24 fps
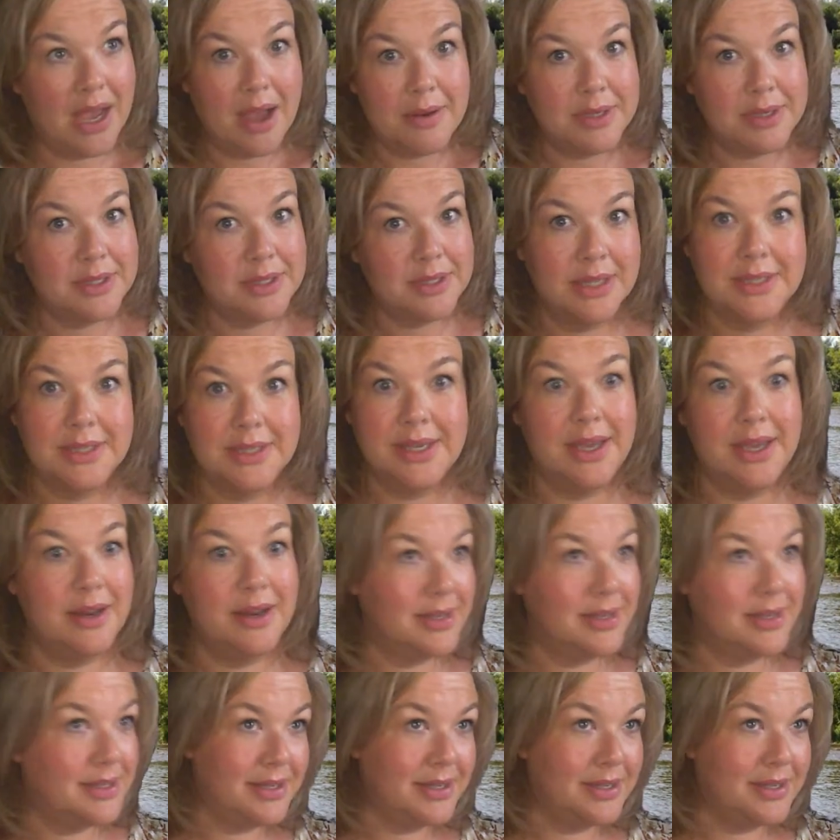not saying
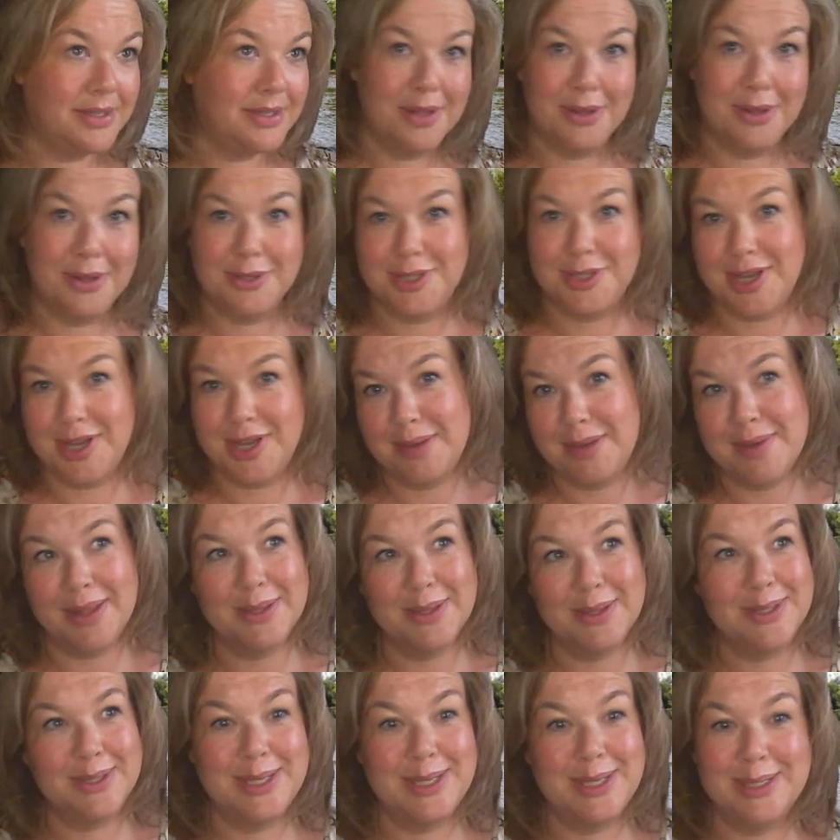nice things to those jelly
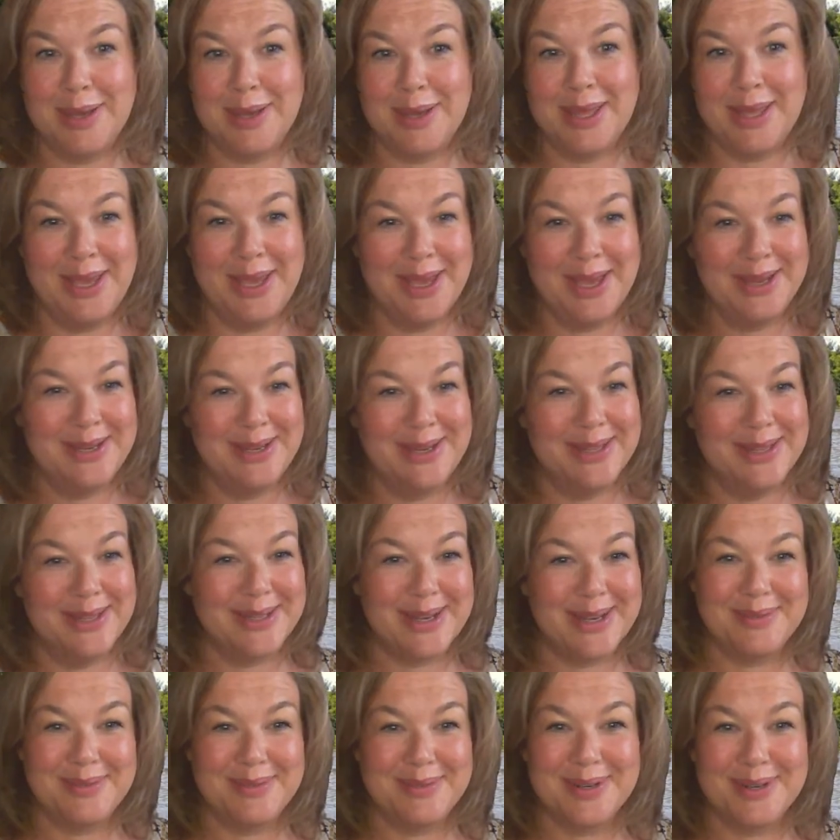melon seeds at the end of the
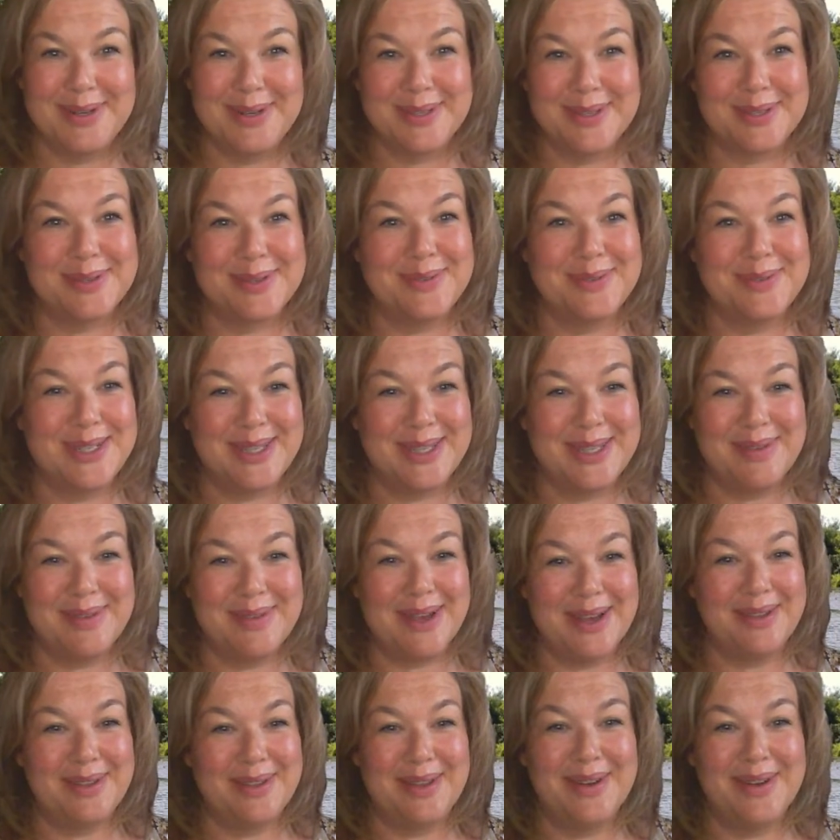time, trying to squish them
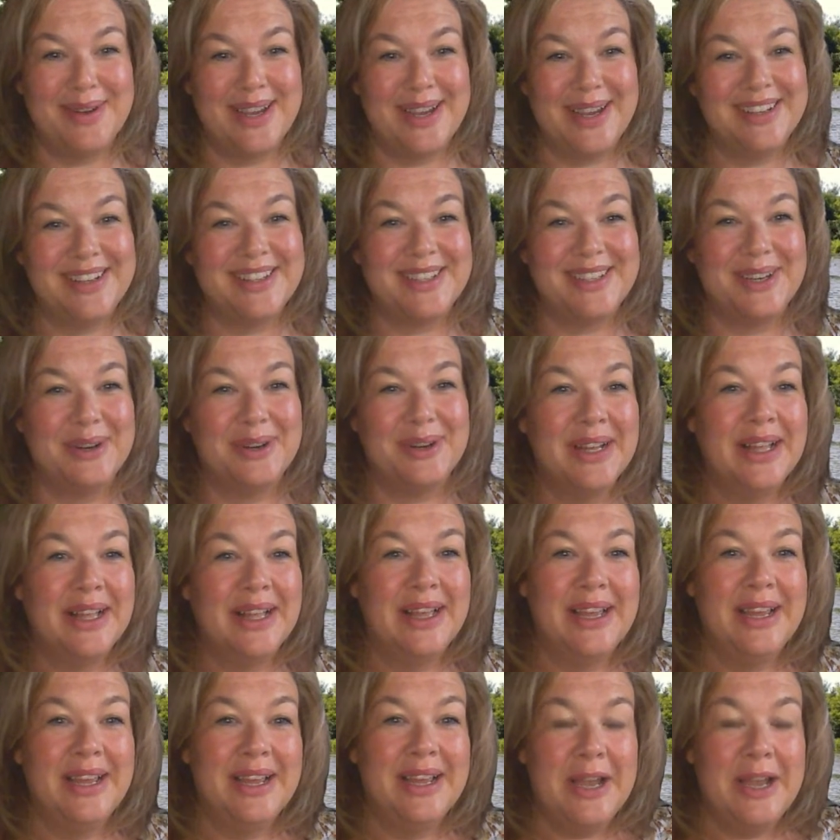out of there, right? So,
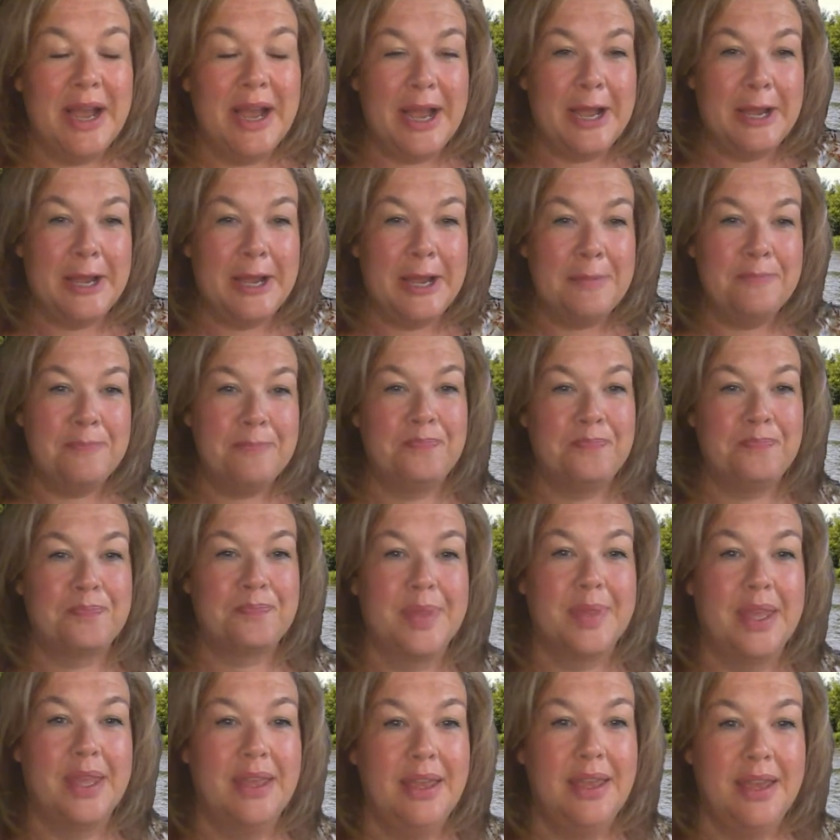
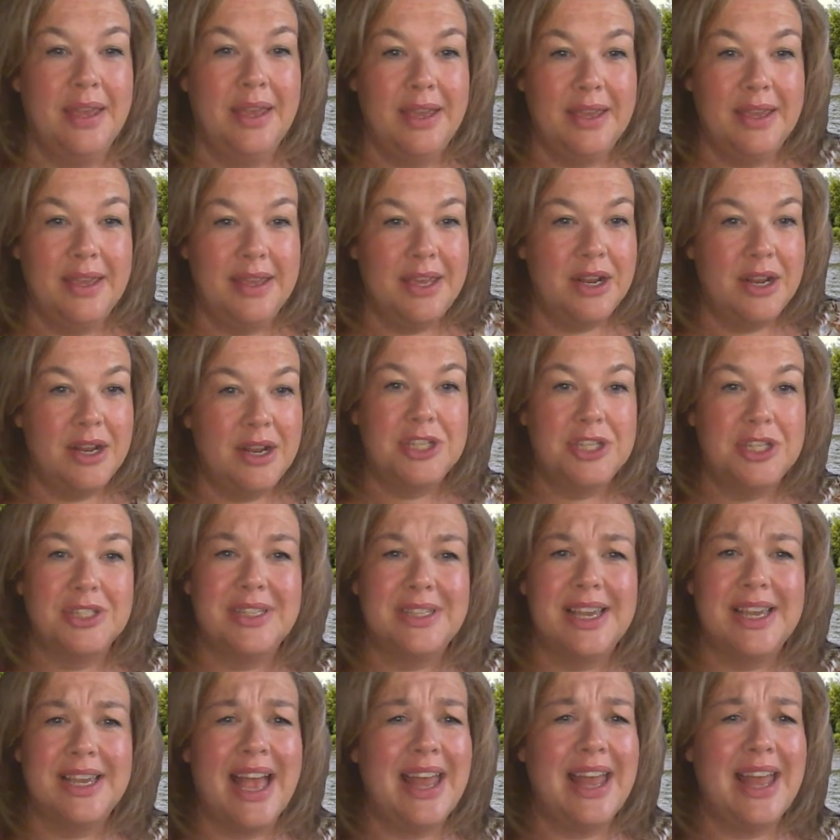you know, it's just
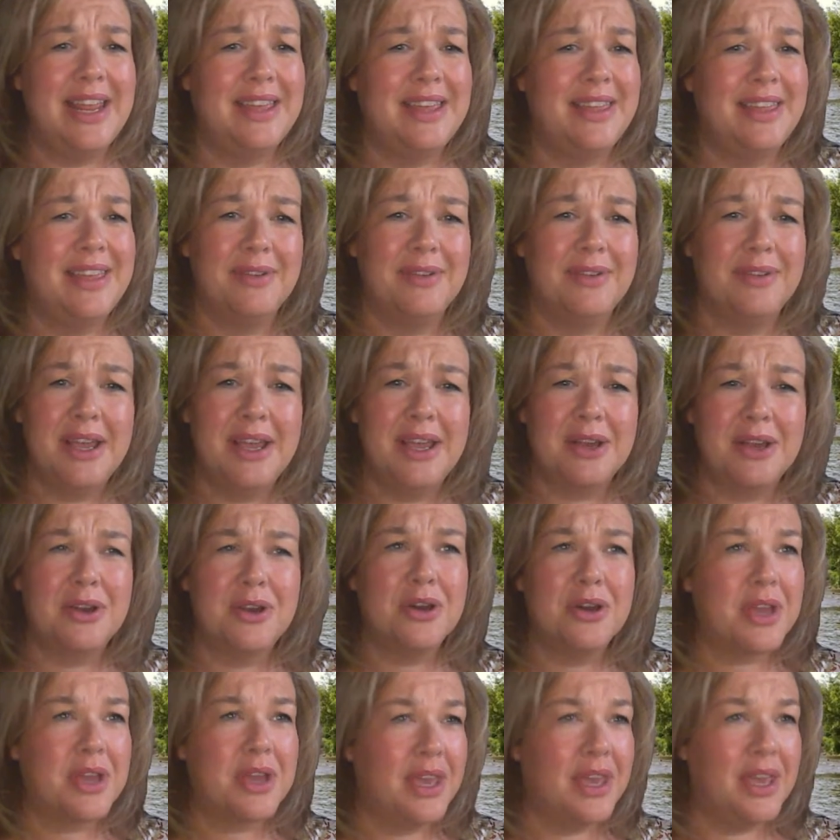like anything, right?
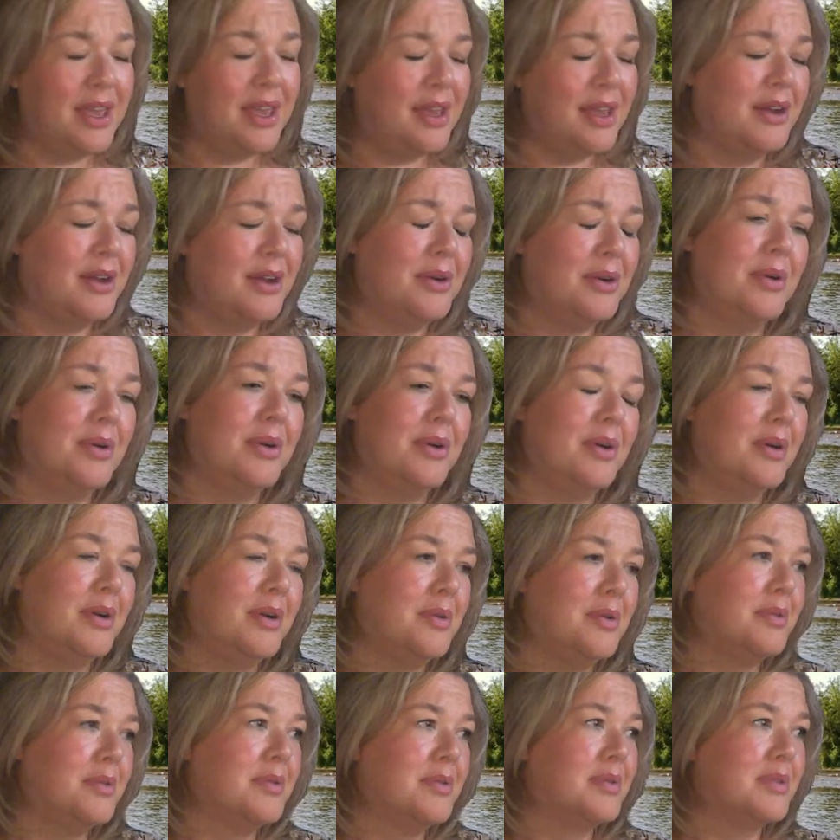Cooking
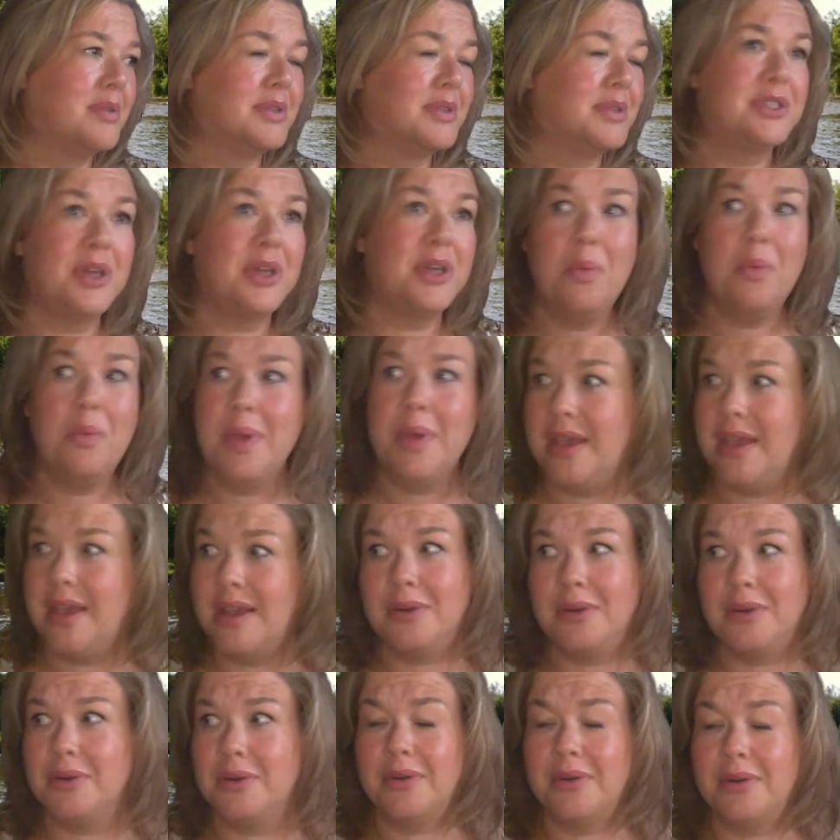or sewing
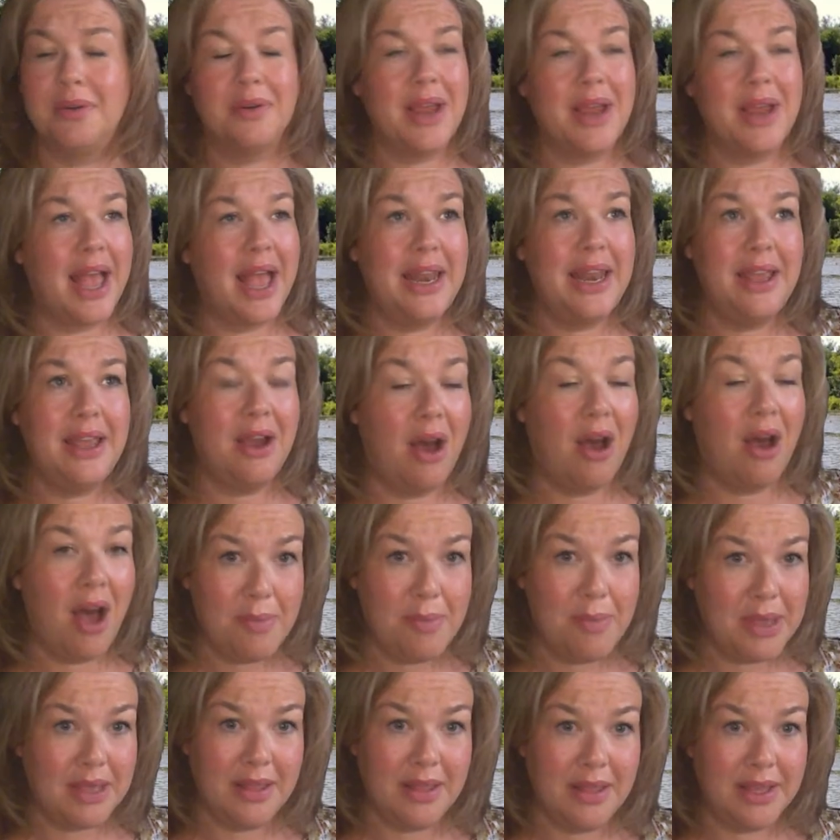or any
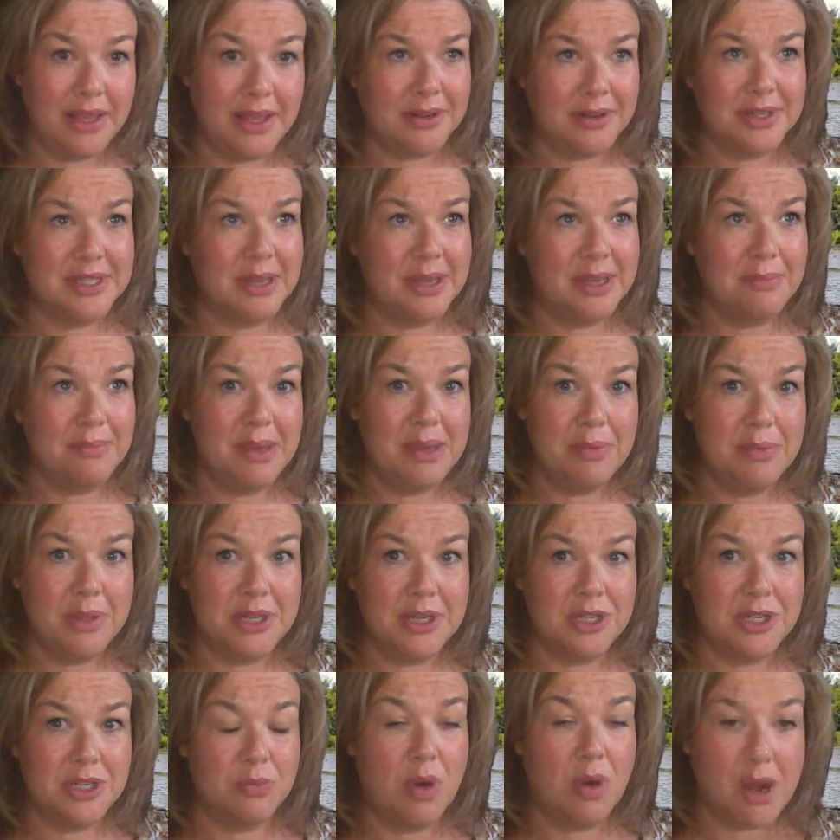hobby. Like, there's some people that
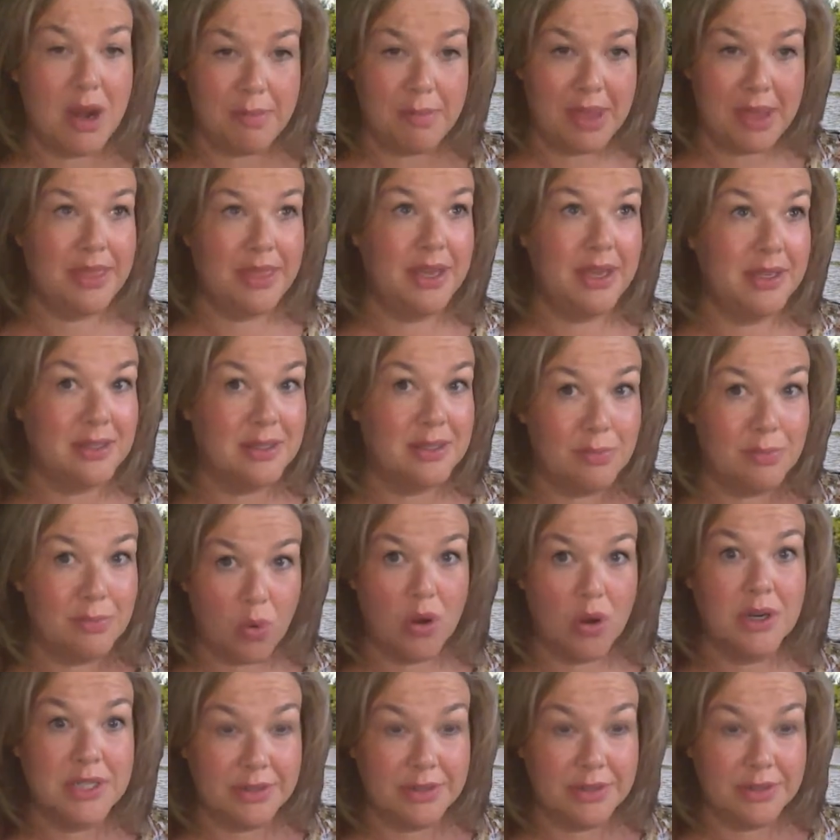just want to make things
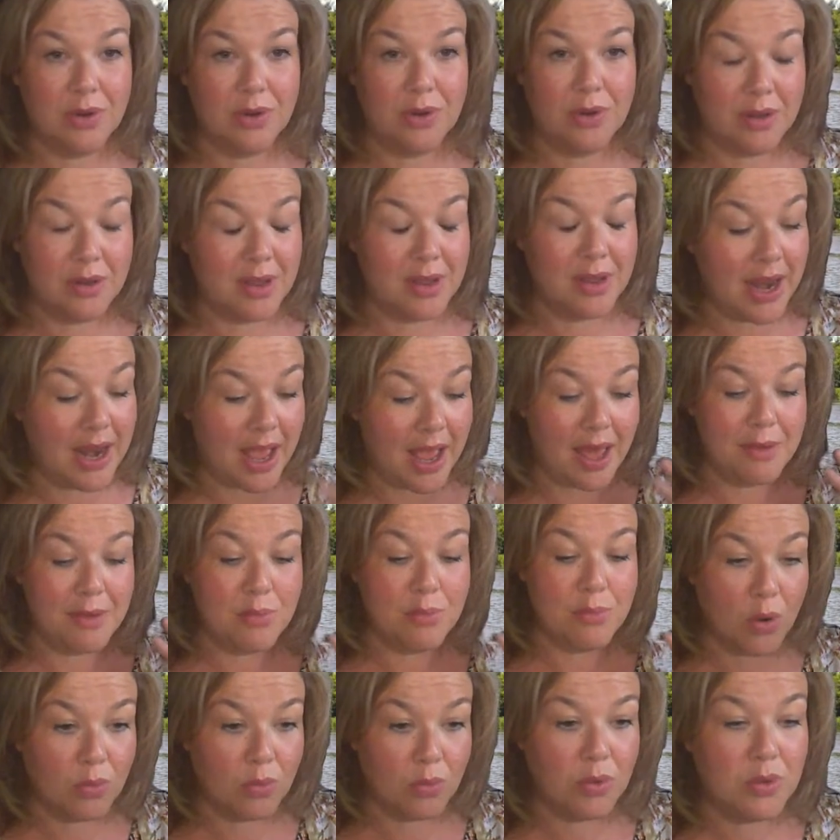more difficult and add
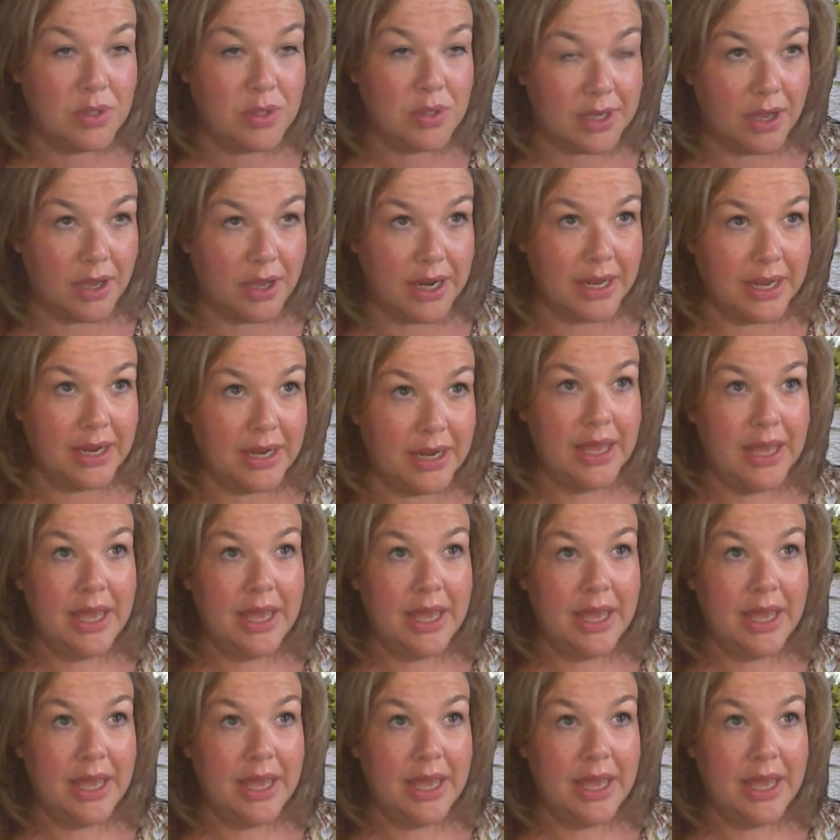more rules on it.